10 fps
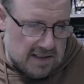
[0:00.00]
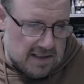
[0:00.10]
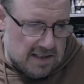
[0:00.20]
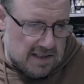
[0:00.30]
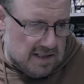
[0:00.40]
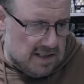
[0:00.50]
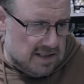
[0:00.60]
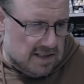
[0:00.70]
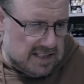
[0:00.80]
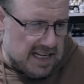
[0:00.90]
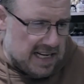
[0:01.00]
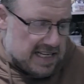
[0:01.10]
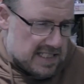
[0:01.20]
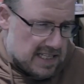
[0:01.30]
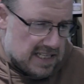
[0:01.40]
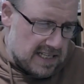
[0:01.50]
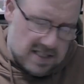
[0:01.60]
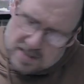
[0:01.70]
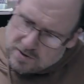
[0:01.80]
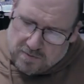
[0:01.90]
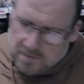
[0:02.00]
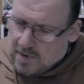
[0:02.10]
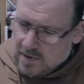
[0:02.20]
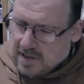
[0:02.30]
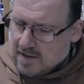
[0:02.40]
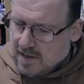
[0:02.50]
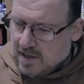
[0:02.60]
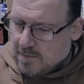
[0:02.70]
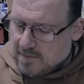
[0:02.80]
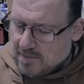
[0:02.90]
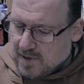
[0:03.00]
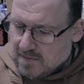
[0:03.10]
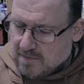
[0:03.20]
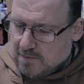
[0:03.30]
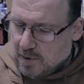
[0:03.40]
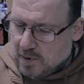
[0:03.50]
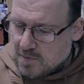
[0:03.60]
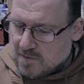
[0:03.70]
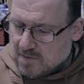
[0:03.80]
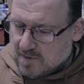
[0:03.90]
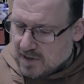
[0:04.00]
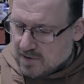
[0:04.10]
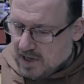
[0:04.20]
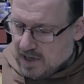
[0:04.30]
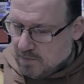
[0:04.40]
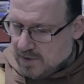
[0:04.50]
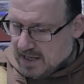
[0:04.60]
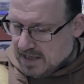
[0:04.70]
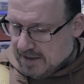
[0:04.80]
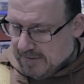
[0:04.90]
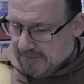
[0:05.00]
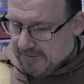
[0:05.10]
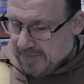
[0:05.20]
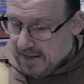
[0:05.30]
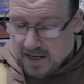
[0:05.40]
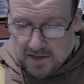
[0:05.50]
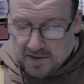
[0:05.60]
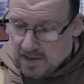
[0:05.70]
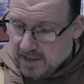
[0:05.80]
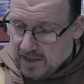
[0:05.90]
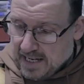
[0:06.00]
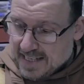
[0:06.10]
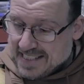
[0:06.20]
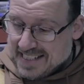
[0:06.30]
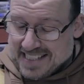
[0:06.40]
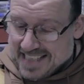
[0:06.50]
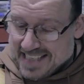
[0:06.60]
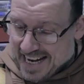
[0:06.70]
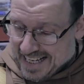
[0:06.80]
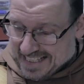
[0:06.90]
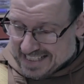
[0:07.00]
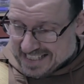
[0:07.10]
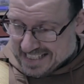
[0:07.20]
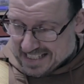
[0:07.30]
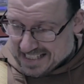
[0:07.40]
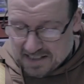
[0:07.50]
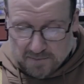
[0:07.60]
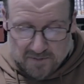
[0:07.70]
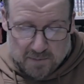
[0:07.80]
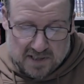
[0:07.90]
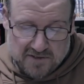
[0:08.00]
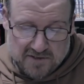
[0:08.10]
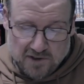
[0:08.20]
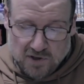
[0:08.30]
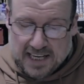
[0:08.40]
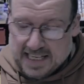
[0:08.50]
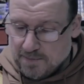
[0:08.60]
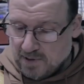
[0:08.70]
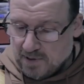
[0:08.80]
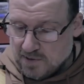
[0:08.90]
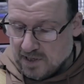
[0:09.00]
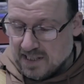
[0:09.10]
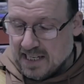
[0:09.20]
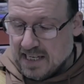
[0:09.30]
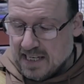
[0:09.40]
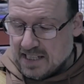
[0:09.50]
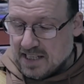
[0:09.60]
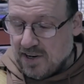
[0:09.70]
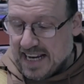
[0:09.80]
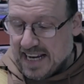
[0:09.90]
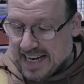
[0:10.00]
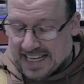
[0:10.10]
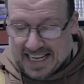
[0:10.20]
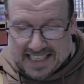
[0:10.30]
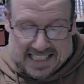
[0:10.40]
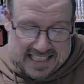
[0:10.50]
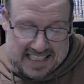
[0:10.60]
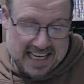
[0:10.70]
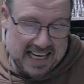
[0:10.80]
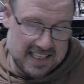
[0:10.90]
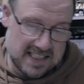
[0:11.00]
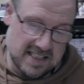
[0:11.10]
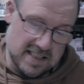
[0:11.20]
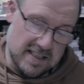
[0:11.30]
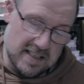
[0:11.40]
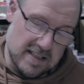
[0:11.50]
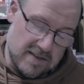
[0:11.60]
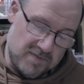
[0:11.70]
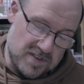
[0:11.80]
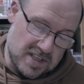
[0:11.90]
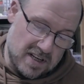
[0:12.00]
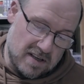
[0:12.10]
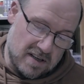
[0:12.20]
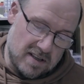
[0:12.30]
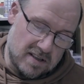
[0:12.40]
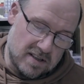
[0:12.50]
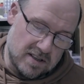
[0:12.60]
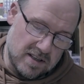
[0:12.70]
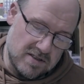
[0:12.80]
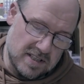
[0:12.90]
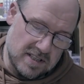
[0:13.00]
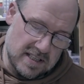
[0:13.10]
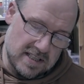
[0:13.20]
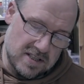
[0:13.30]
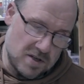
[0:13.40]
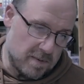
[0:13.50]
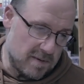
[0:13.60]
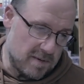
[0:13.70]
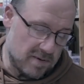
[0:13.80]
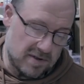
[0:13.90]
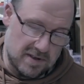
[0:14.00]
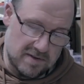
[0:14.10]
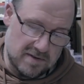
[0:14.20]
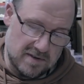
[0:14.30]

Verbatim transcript: Uh, these is so my arm and my bobs don't help me. Uh, I get a six plus four. He's plus one. So he gets a six. So, oh God, don't say these two people are going to...